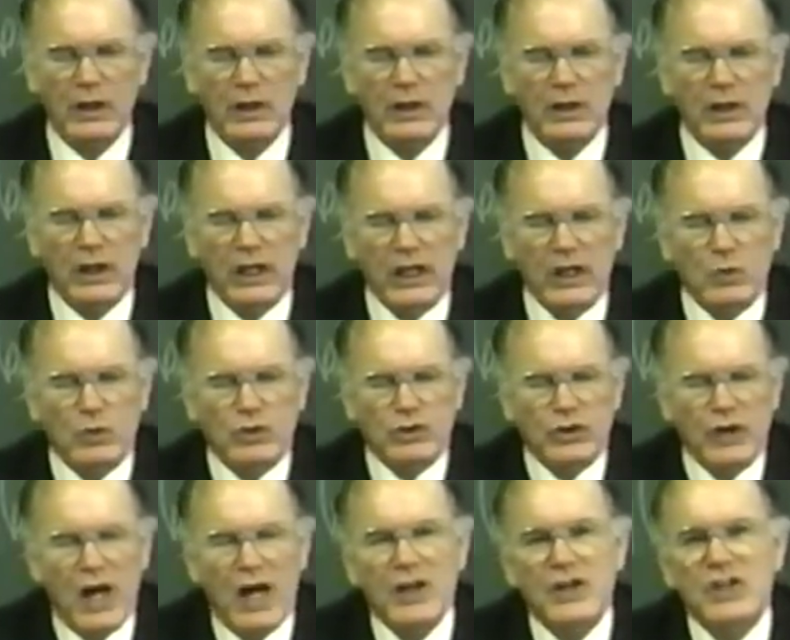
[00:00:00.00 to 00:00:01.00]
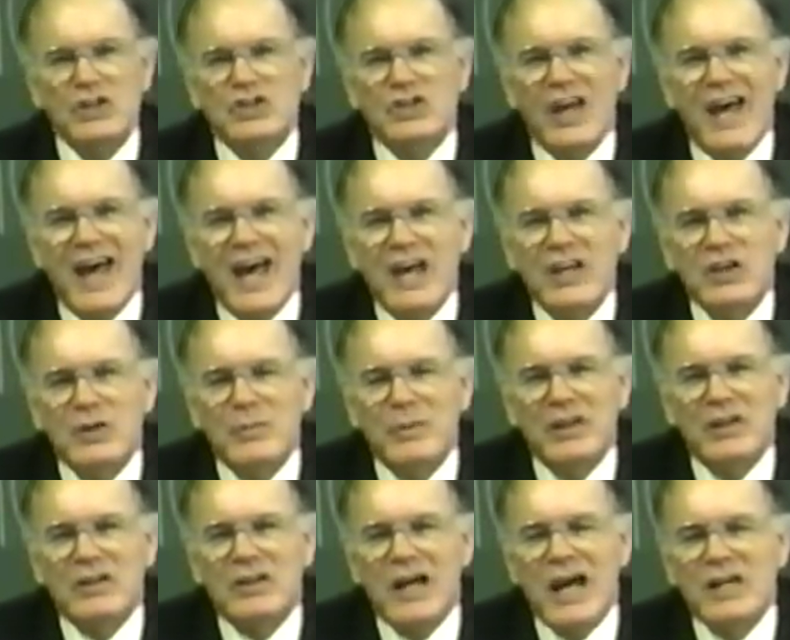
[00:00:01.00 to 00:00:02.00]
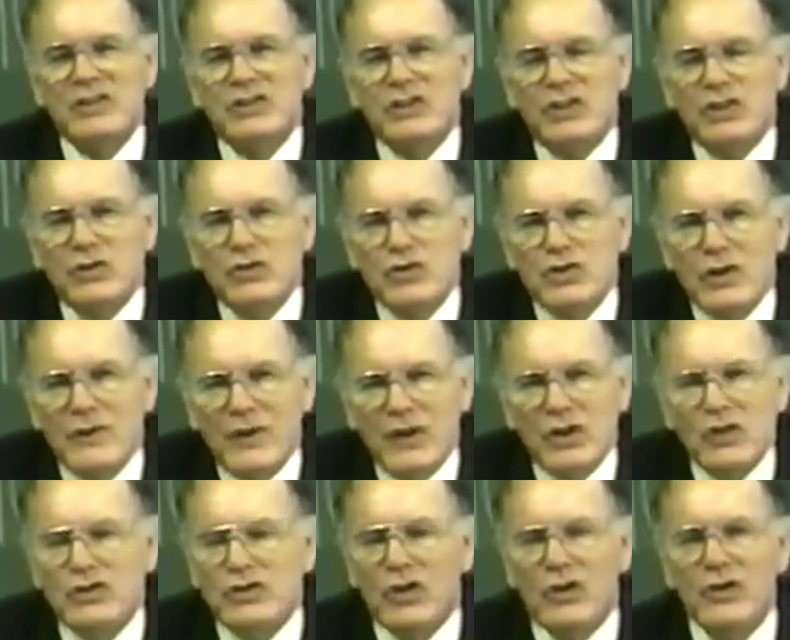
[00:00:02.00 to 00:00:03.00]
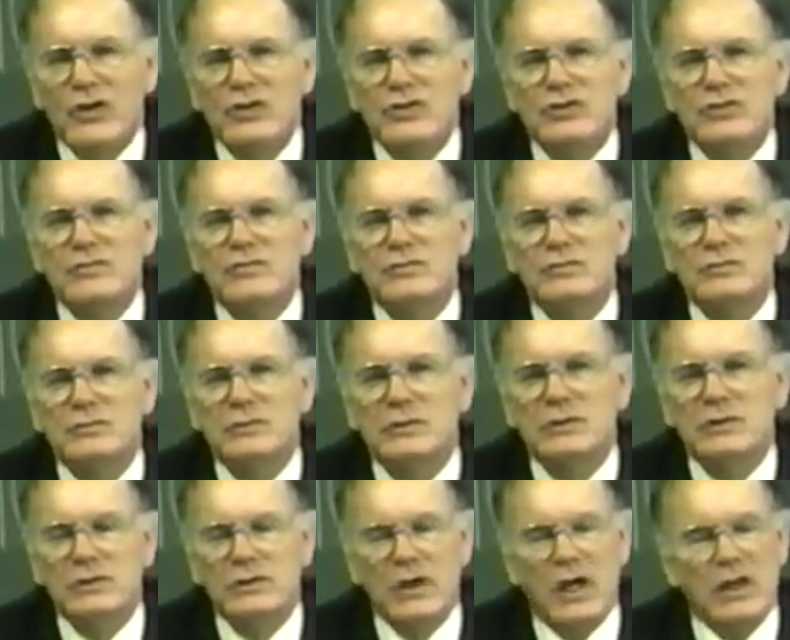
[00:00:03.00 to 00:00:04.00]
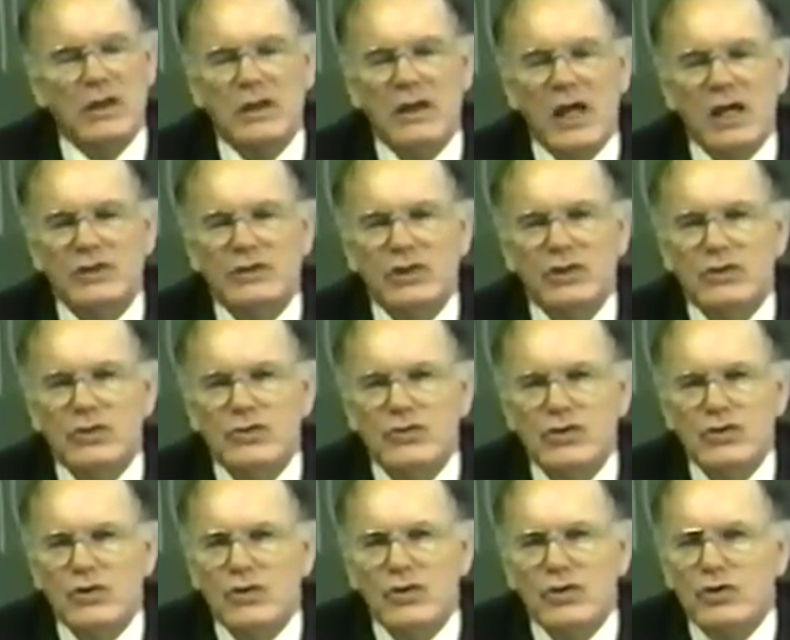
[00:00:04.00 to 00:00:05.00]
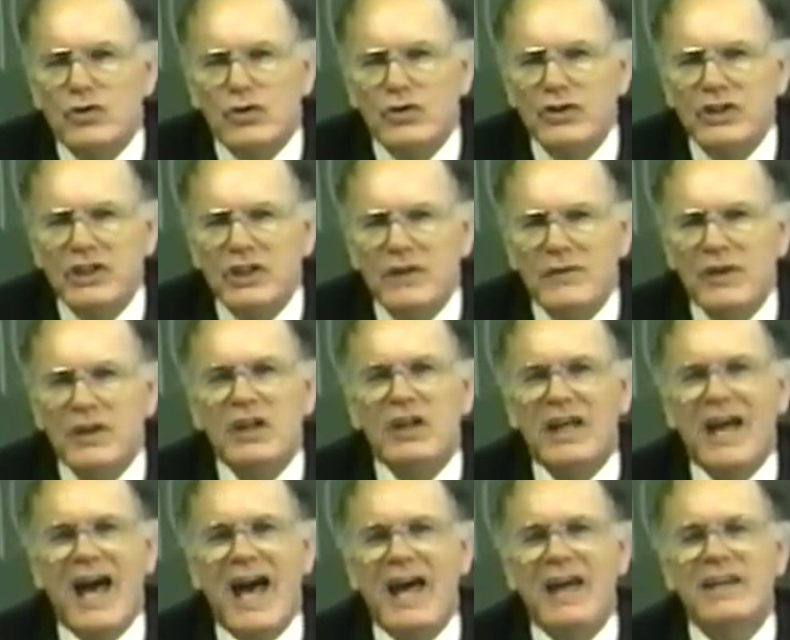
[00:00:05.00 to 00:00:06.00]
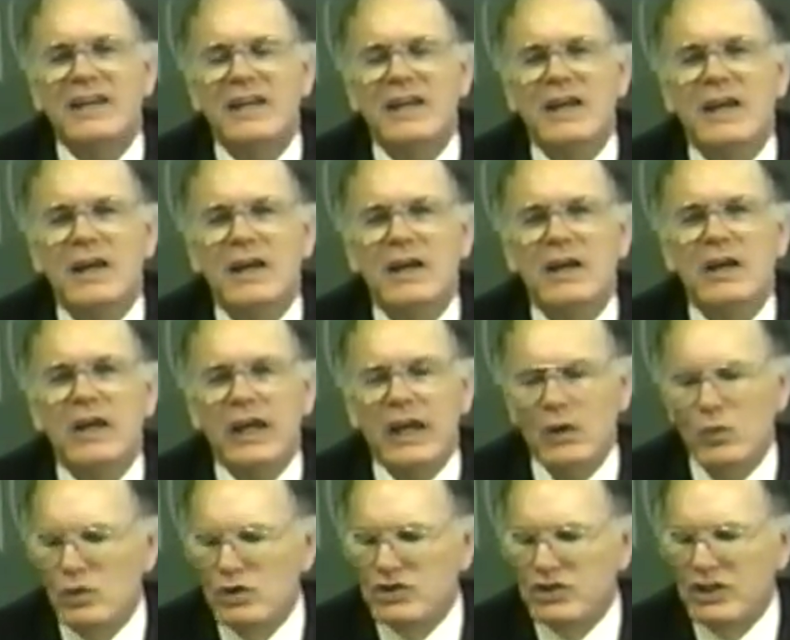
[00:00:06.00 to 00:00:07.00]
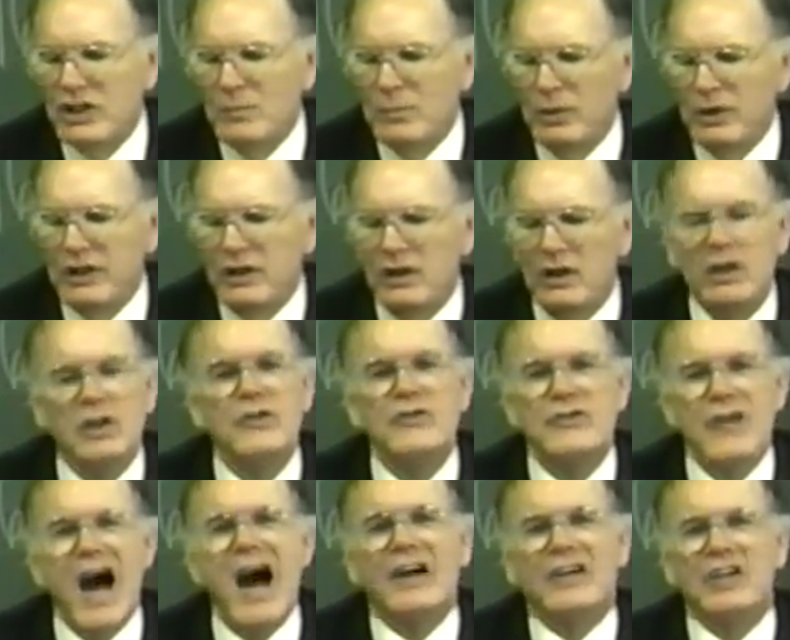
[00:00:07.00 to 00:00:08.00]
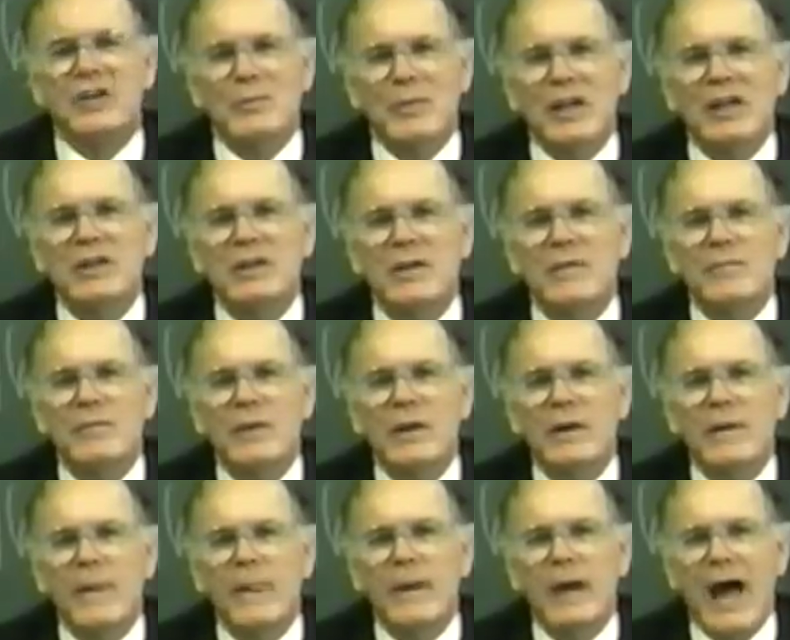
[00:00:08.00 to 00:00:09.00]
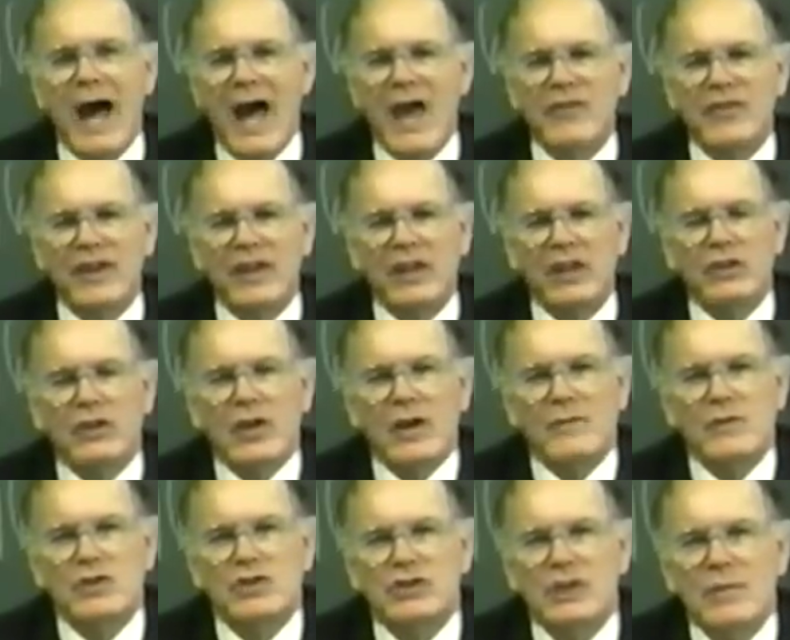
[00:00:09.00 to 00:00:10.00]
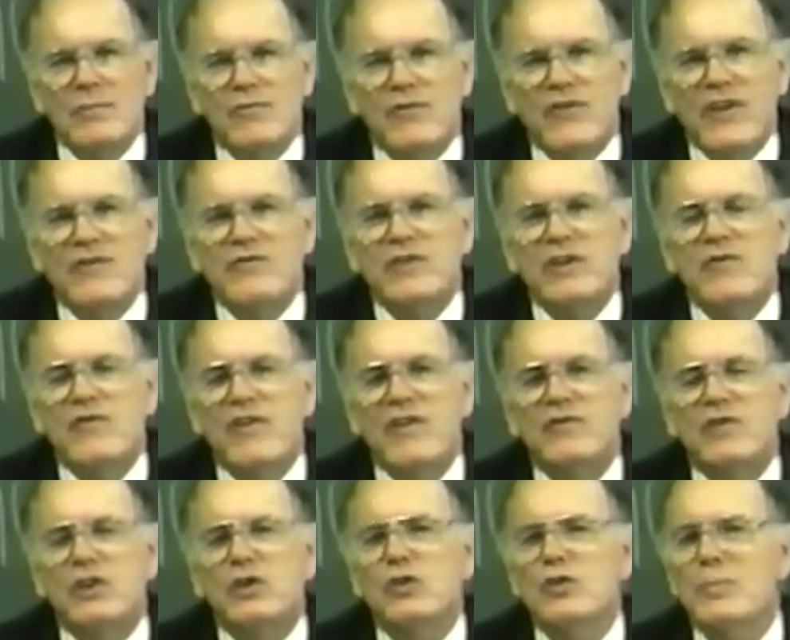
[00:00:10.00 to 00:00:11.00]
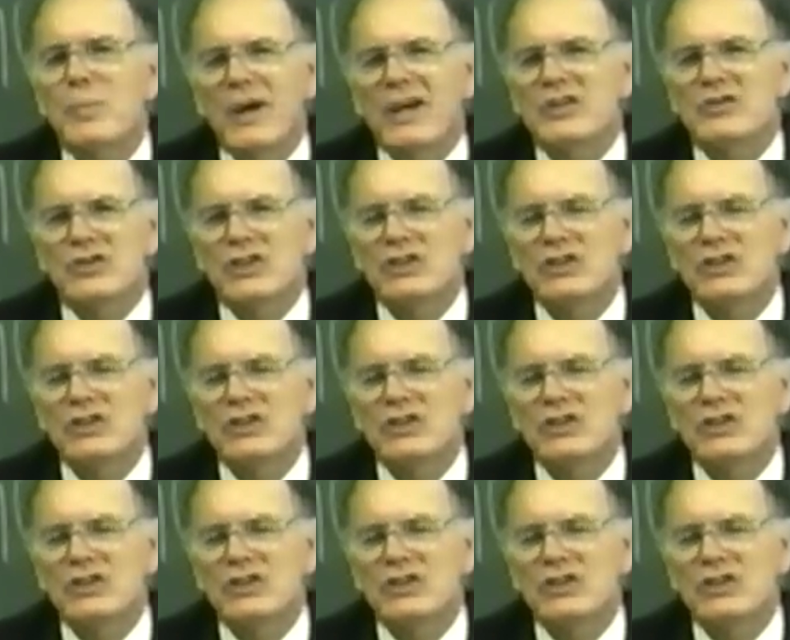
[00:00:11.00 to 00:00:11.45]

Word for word: It was not designed to be a constitution of any church, not a constitution or a creed of any kind. It was simply a little document. I think it covered some 50, 52 pages